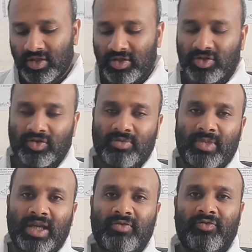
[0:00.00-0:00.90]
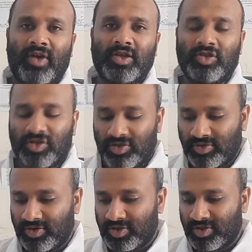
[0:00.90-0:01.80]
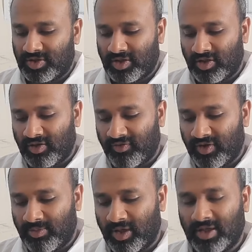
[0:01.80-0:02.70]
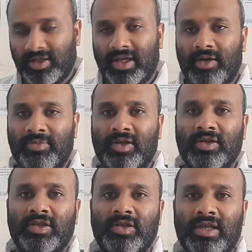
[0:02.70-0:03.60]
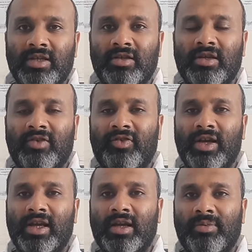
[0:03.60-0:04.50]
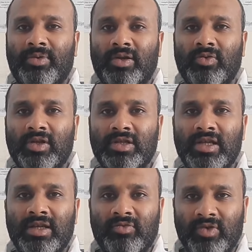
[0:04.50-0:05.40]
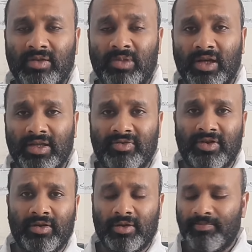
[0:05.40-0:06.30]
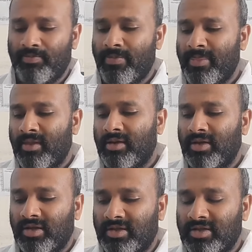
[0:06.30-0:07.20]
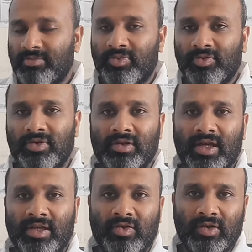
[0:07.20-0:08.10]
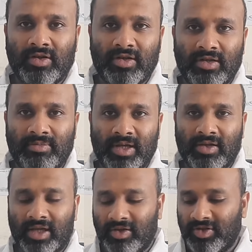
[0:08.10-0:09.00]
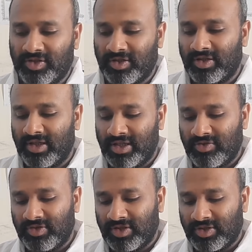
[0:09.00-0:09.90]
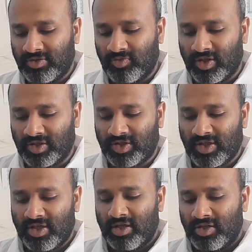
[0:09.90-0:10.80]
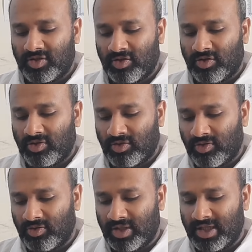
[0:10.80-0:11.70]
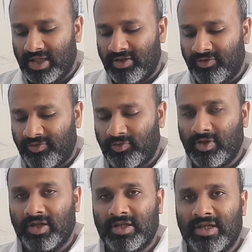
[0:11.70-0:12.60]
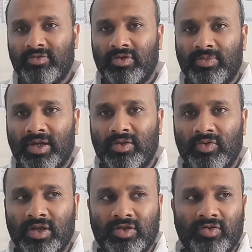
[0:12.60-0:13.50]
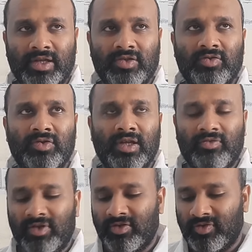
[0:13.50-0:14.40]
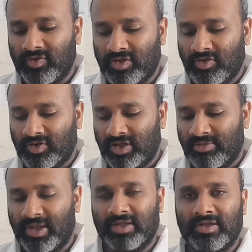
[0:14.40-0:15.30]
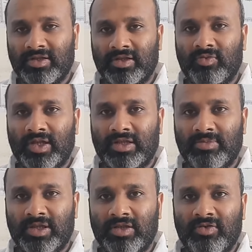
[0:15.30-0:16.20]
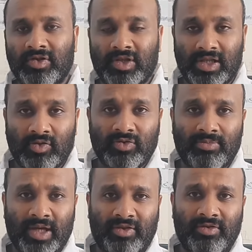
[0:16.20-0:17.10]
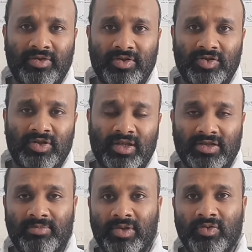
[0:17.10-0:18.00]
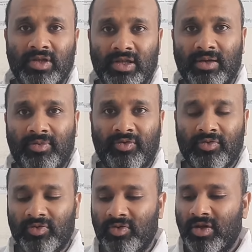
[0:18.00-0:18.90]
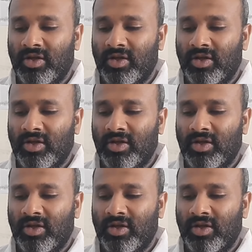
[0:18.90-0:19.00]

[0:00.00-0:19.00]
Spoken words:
So the main functions of the blood. Now, because in fire cupping we are dealing with blood here, it is important that you learn about how the circulatory system works. So if we are dealing with blood, we are trying to get rid of all the toxic matters and waste materials and all the pathogens that are building up through